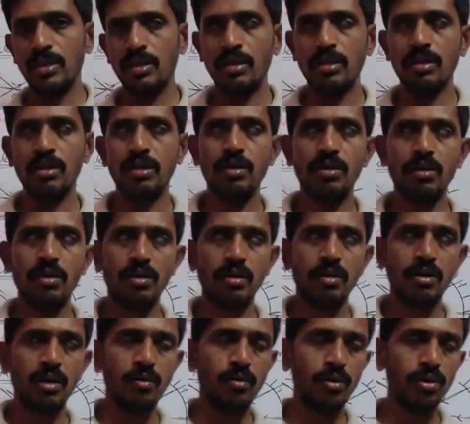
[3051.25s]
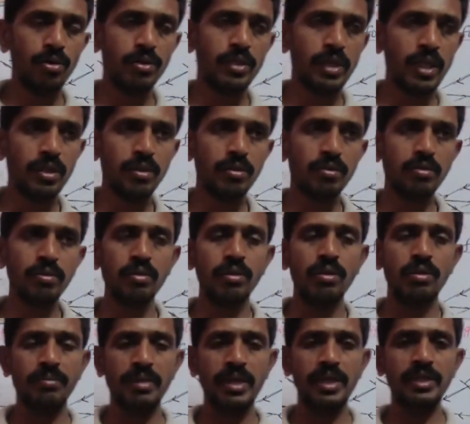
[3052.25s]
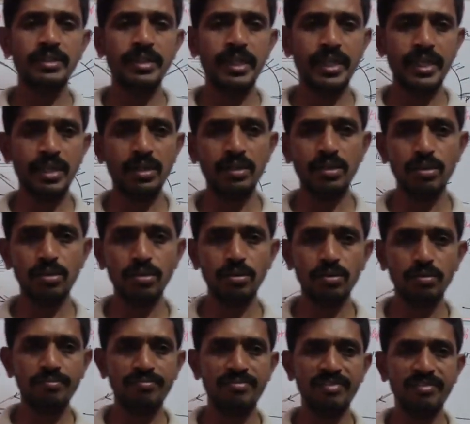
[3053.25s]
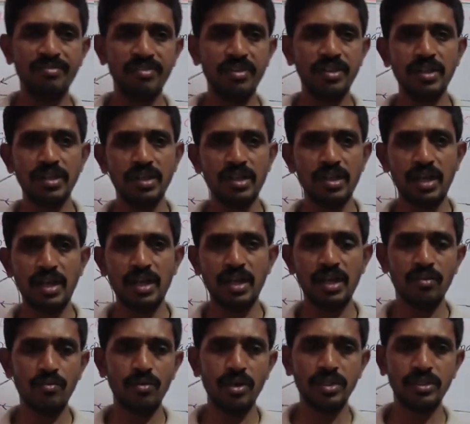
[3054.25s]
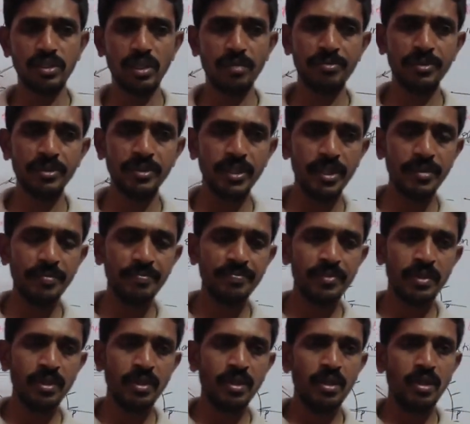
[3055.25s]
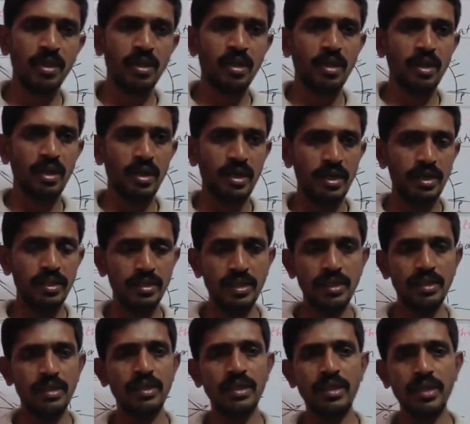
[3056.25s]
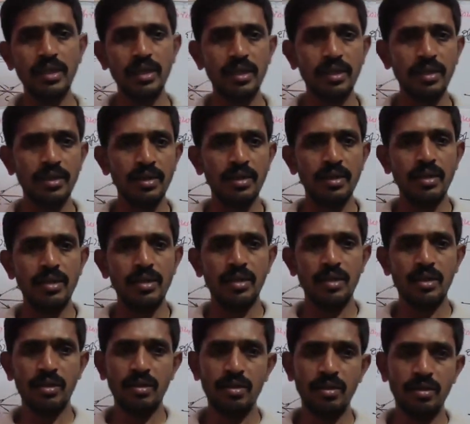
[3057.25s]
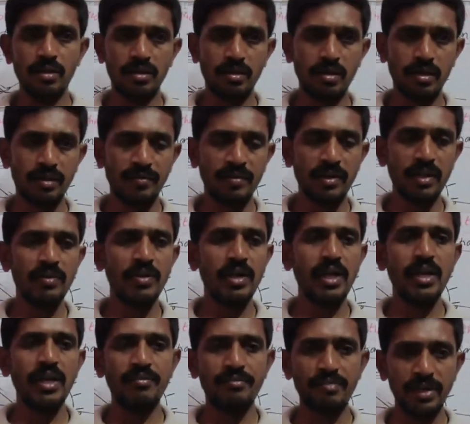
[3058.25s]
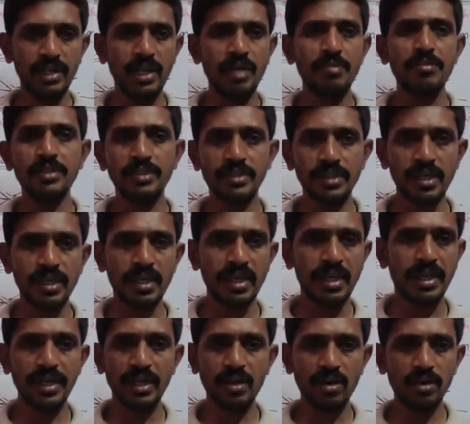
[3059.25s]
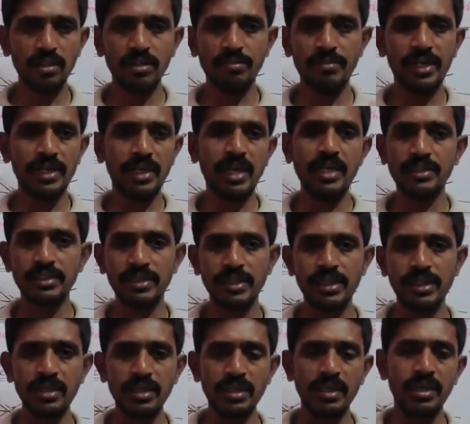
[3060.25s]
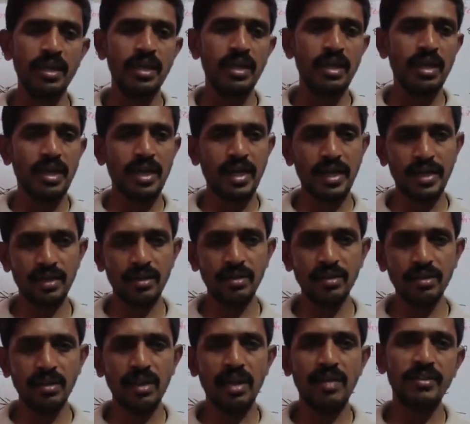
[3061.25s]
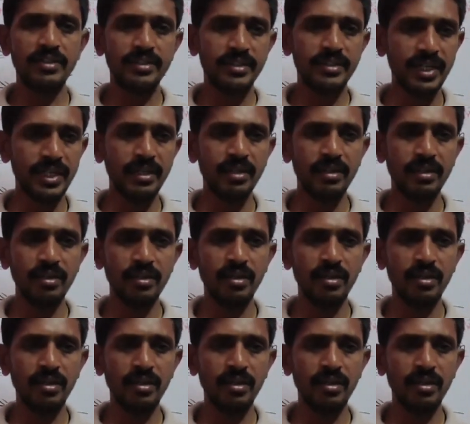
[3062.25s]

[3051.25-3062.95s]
I want to tell you, May 2nd to 15th year, I have workshop is there, and in that day, whenever I have free time is there, I record my class here, and I will send